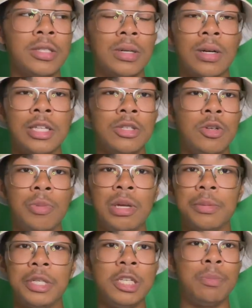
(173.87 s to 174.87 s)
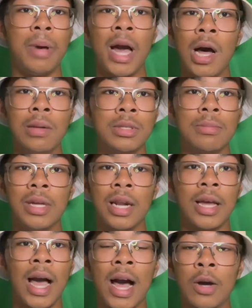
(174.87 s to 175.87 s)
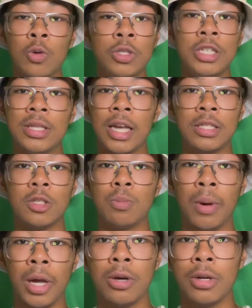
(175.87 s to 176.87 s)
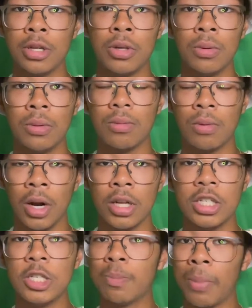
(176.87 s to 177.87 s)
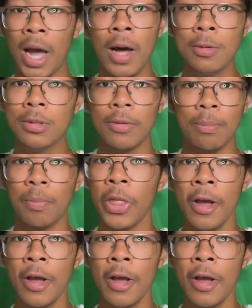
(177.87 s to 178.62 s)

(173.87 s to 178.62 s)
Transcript: to all these new people she's bound to meet a guy who she thinks is better than you right she's bound to